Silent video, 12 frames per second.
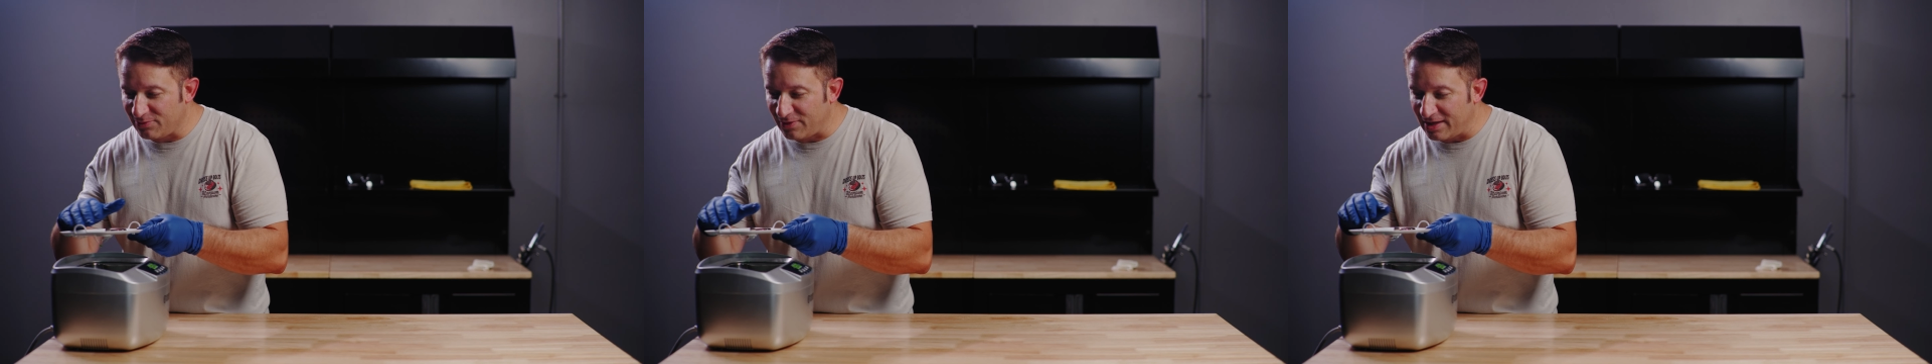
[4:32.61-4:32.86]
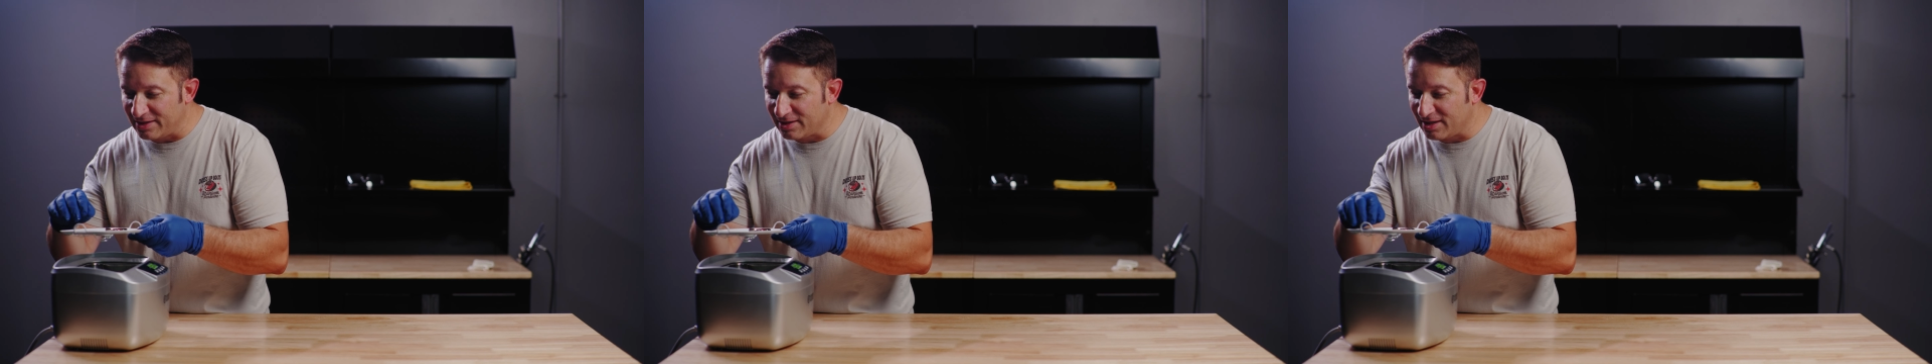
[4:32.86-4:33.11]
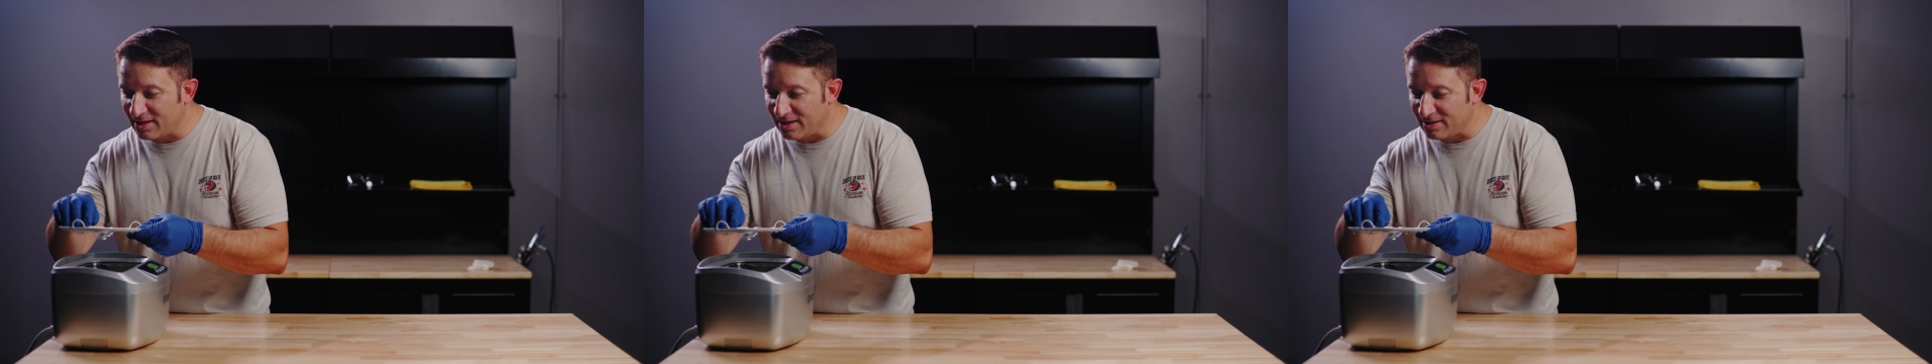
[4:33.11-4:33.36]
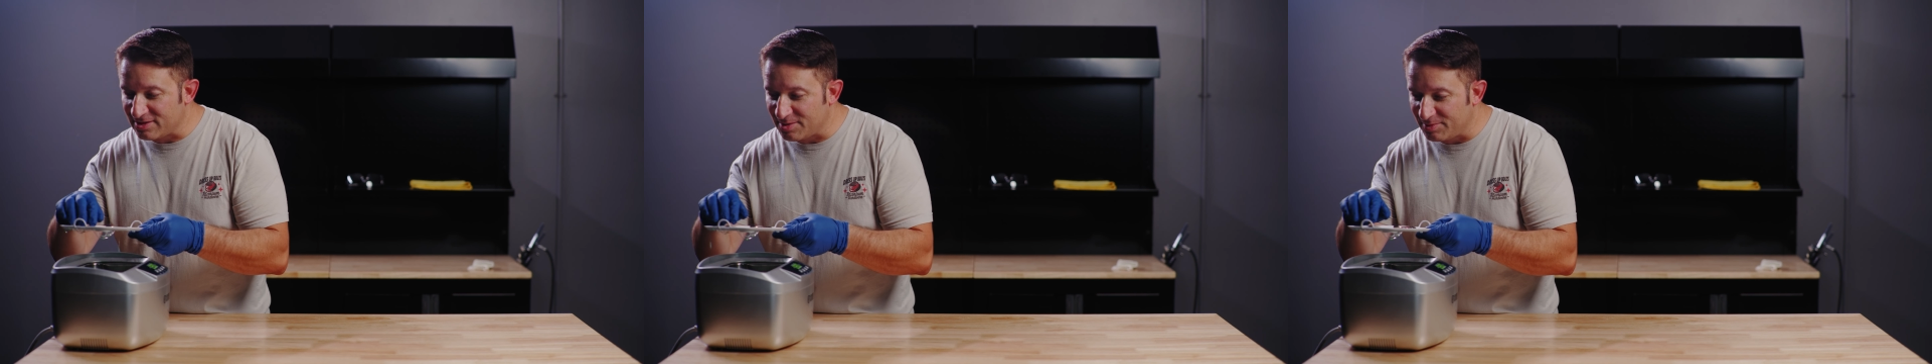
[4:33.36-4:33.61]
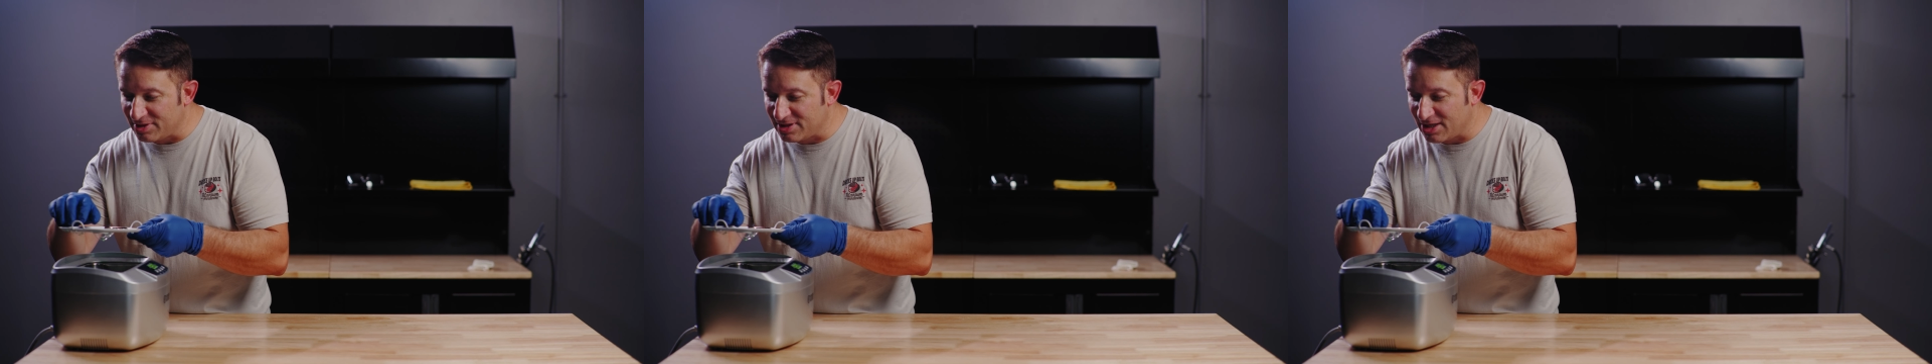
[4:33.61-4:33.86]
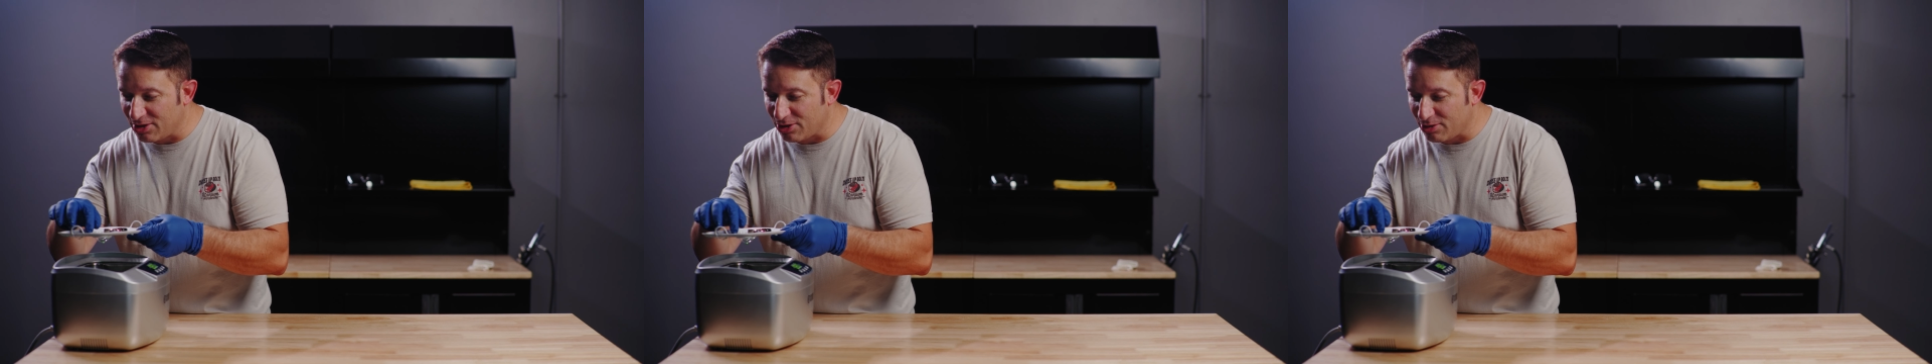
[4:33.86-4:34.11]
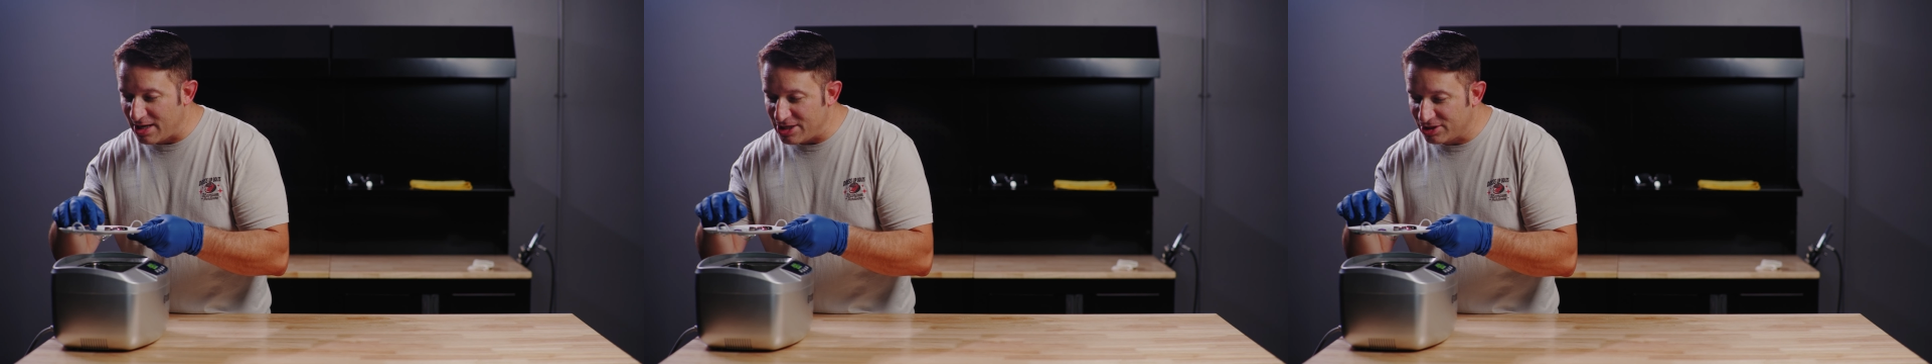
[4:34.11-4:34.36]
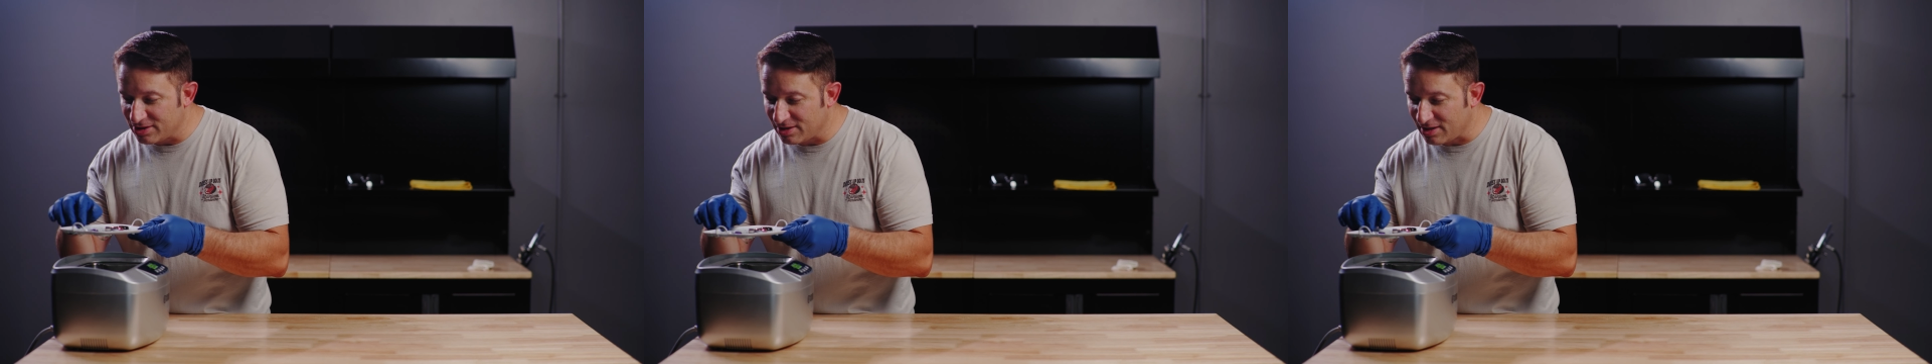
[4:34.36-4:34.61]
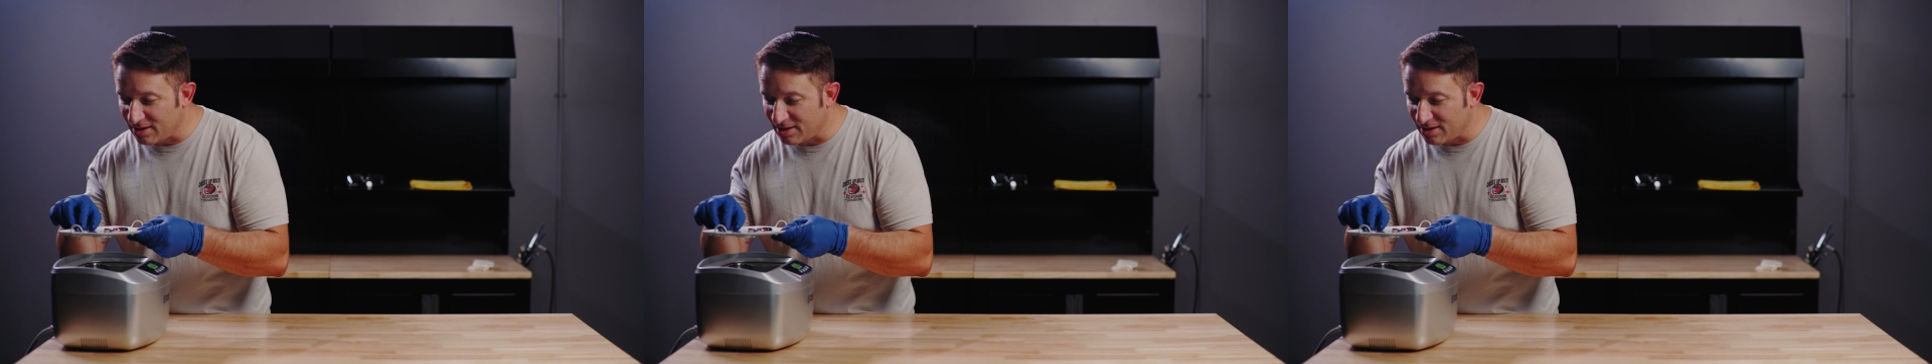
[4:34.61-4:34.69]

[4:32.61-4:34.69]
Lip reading: finally, yeah, some deterioration